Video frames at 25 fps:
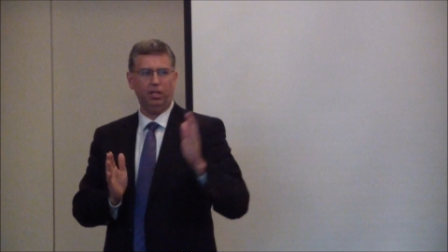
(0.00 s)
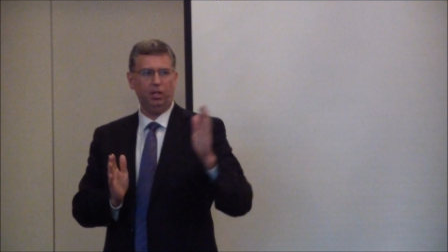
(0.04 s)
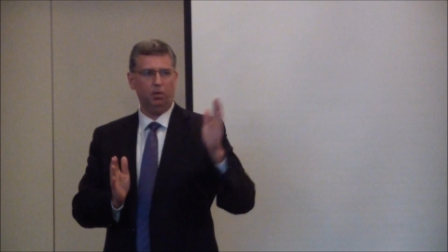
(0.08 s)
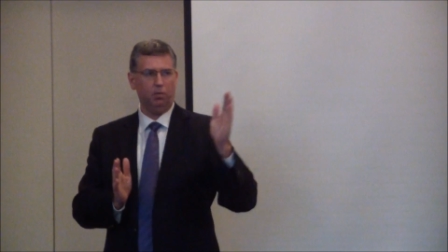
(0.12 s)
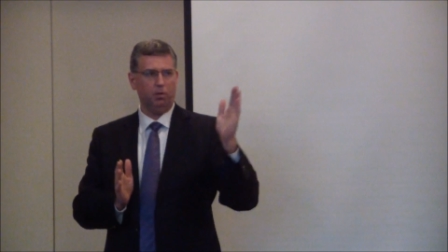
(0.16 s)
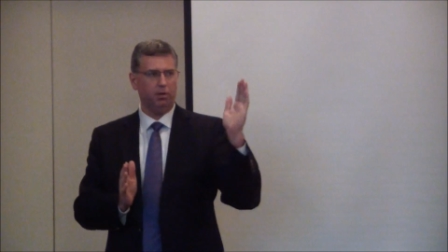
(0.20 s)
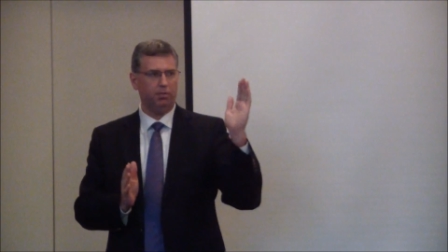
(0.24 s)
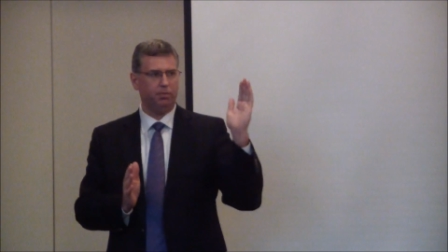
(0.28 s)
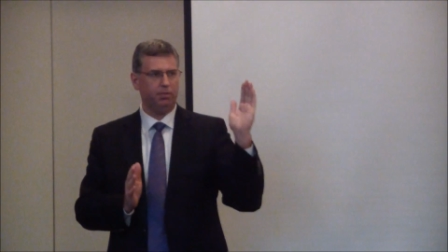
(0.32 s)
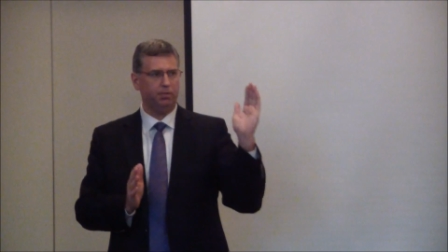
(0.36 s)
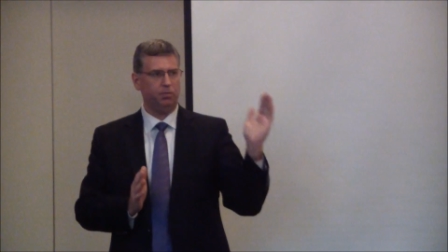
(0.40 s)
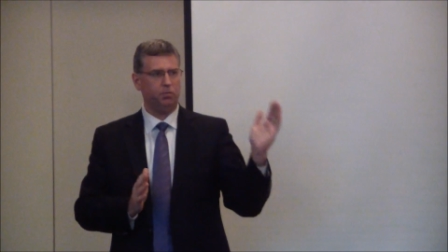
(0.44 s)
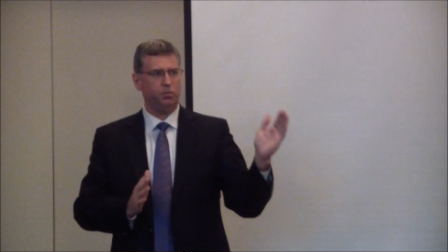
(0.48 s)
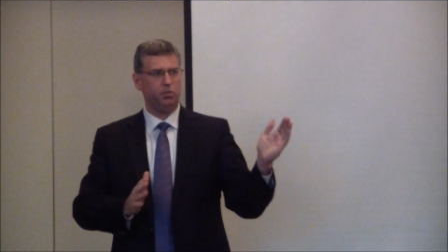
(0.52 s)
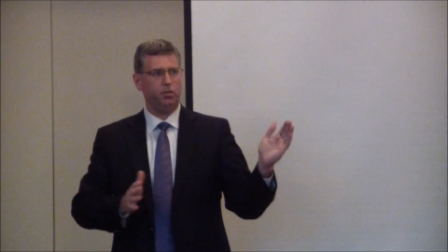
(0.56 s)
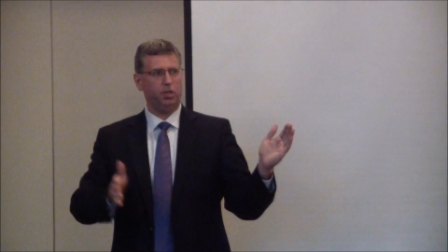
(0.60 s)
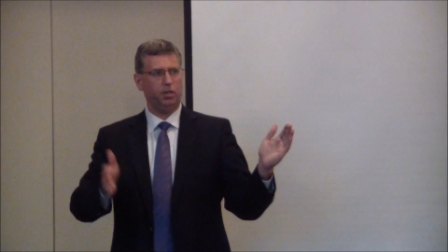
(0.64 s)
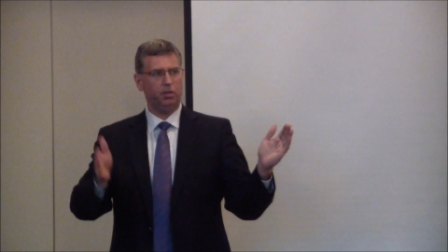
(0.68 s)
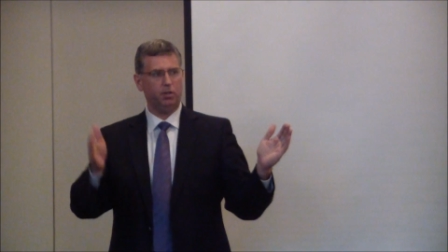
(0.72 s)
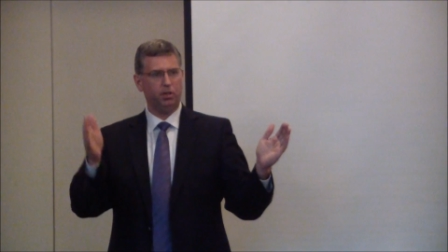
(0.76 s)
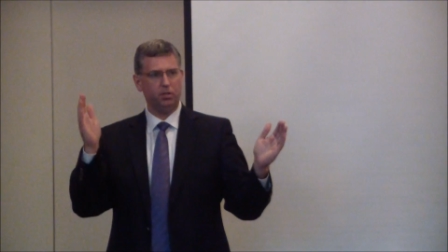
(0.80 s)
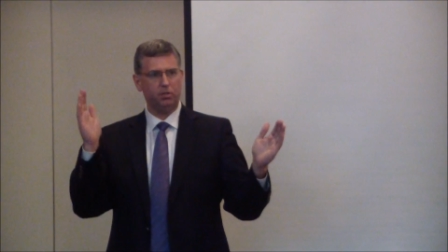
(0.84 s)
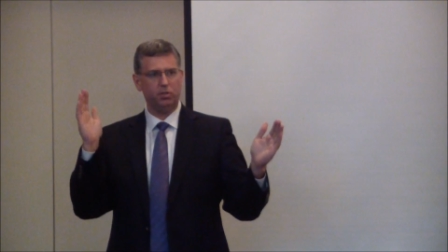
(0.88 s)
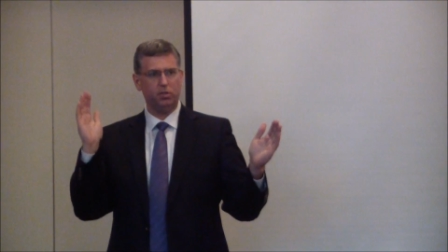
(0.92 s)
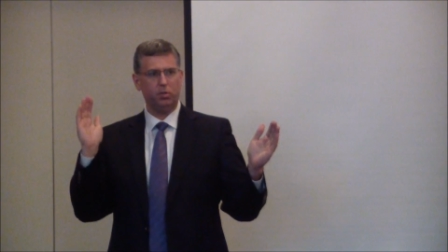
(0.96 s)
anywhere from
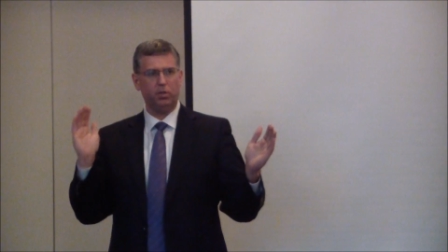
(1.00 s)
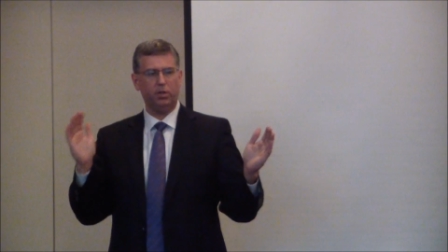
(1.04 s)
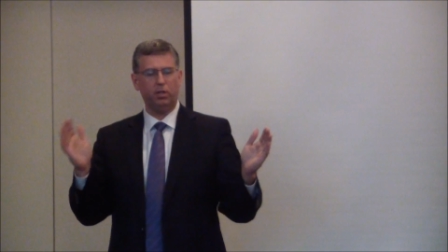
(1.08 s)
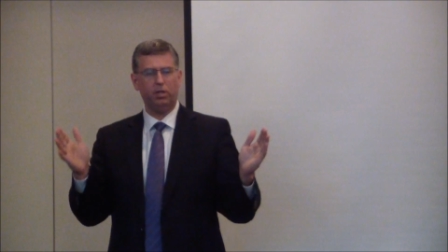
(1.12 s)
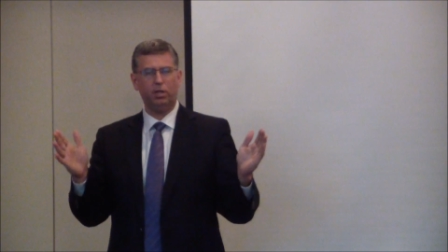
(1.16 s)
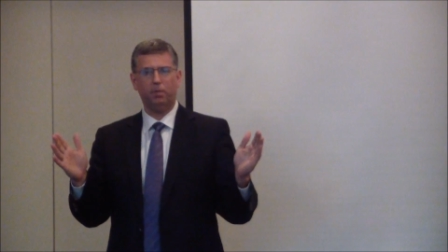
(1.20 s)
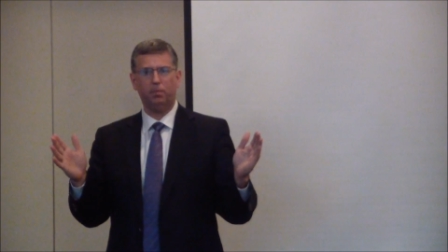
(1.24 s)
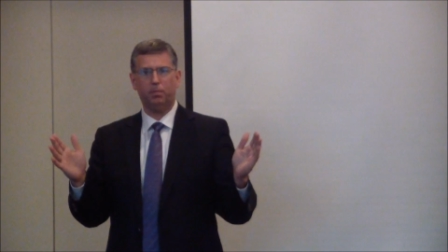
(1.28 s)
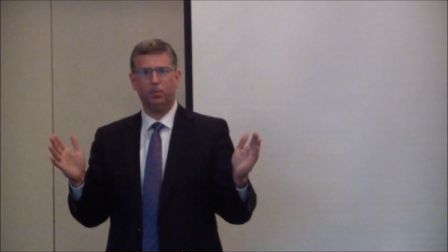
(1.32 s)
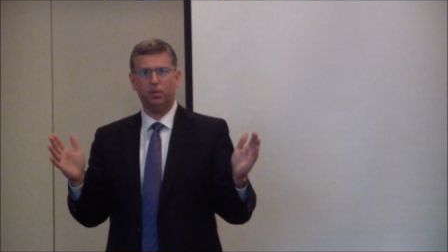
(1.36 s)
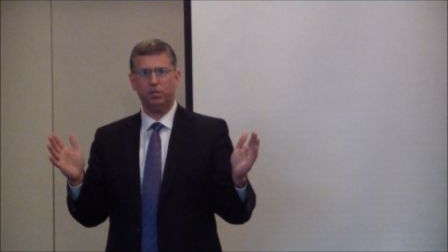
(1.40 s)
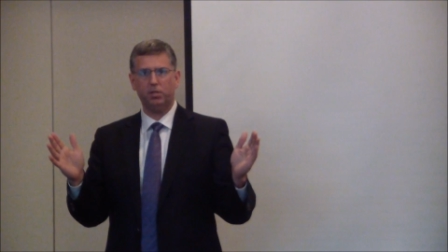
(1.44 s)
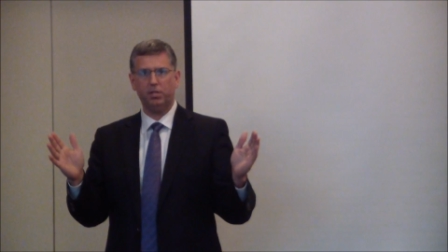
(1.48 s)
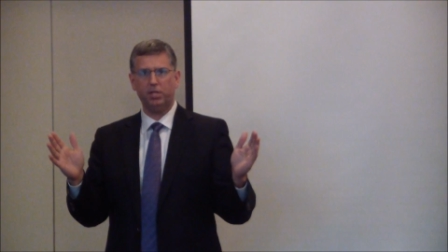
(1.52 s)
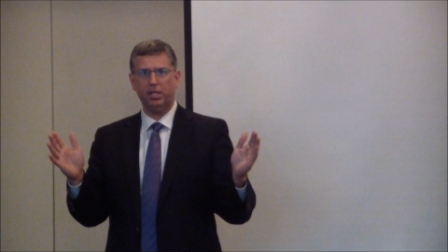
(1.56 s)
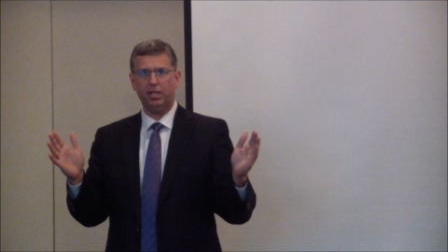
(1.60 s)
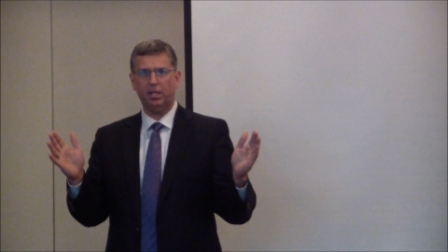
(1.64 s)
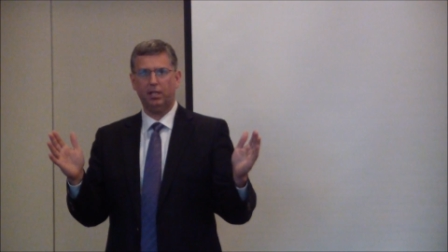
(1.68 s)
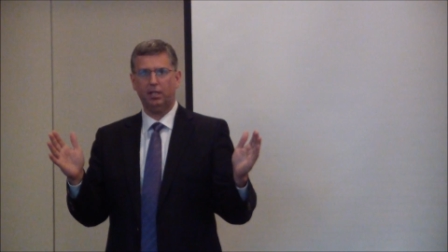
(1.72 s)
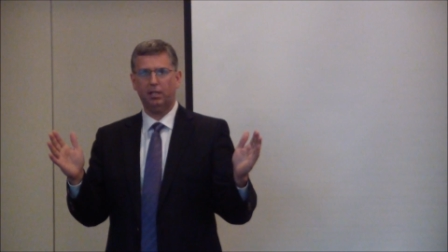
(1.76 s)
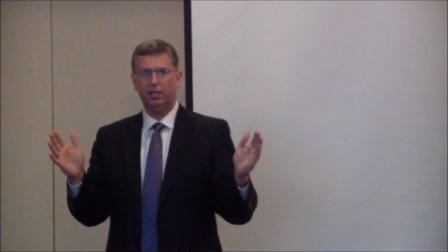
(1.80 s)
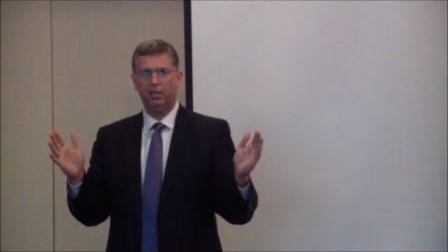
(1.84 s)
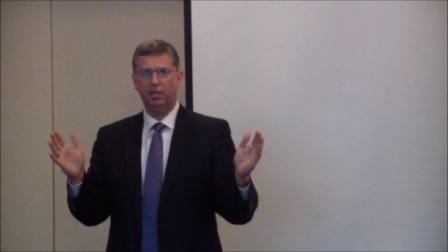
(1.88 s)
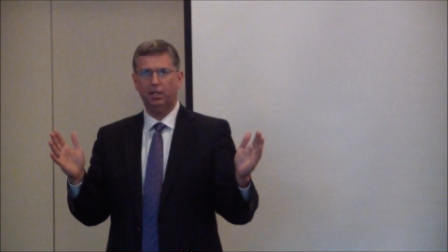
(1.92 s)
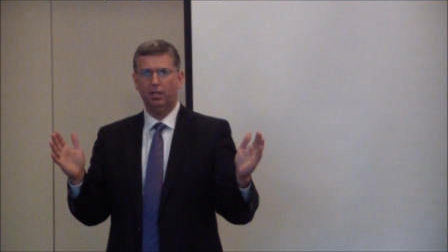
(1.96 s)
0 to
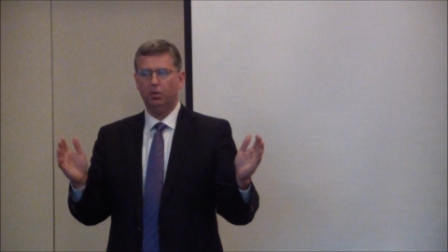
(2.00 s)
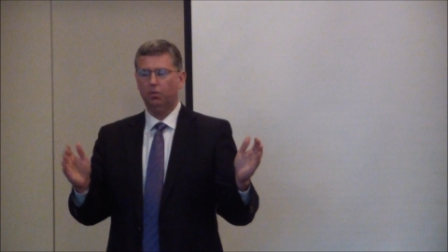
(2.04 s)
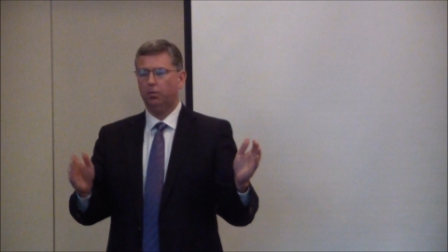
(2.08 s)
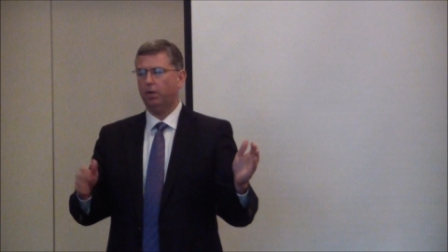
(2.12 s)
100%.